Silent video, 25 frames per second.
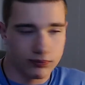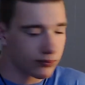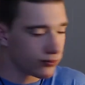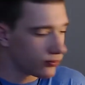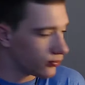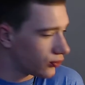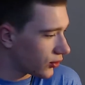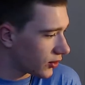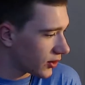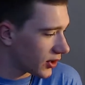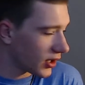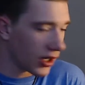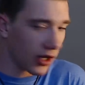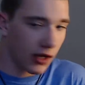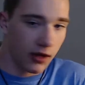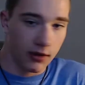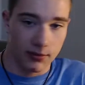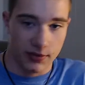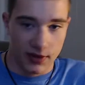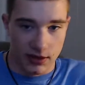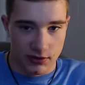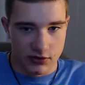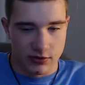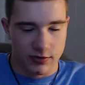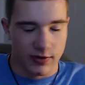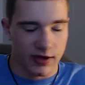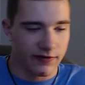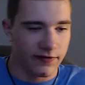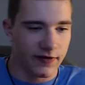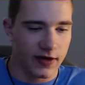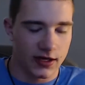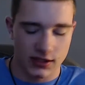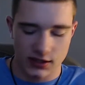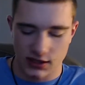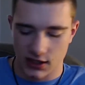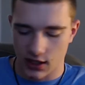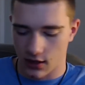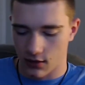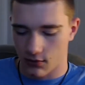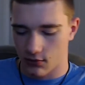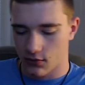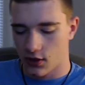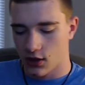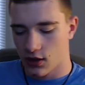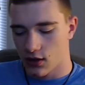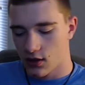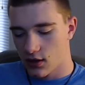put it up. That was my face cam.